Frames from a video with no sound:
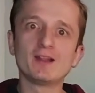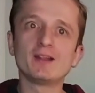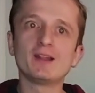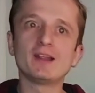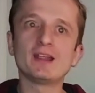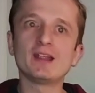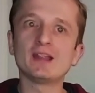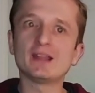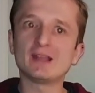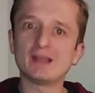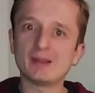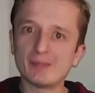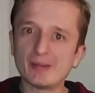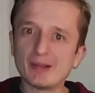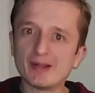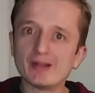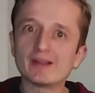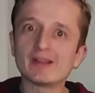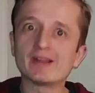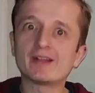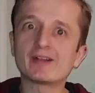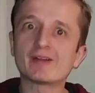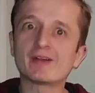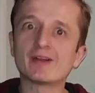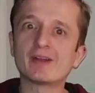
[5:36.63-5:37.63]
to build
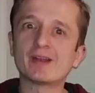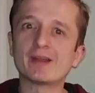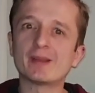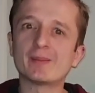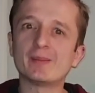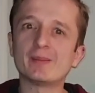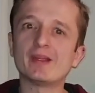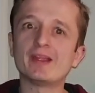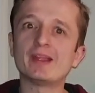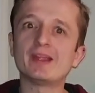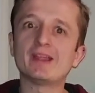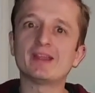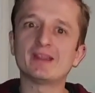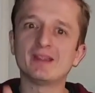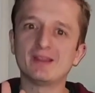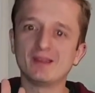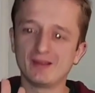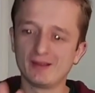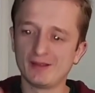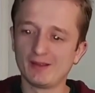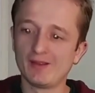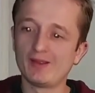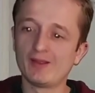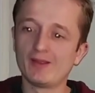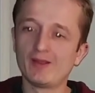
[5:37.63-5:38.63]
this kind of speed
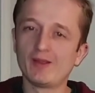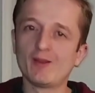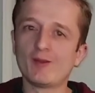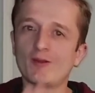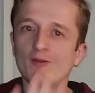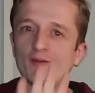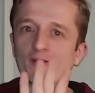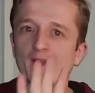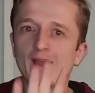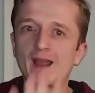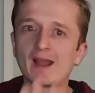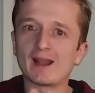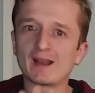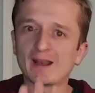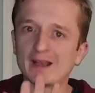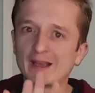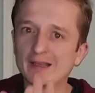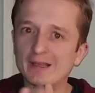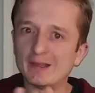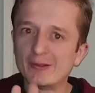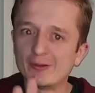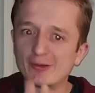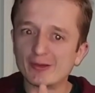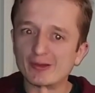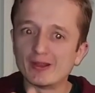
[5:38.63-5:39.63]
rather
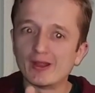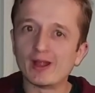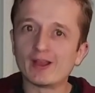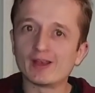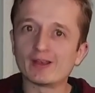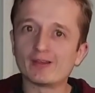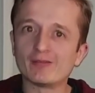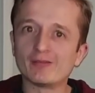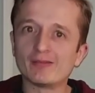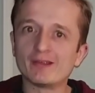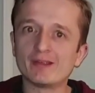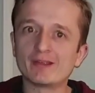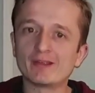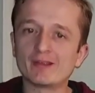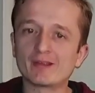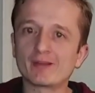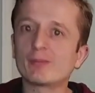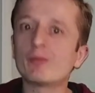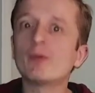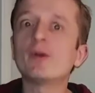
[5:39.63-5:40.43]
than using all your fingers.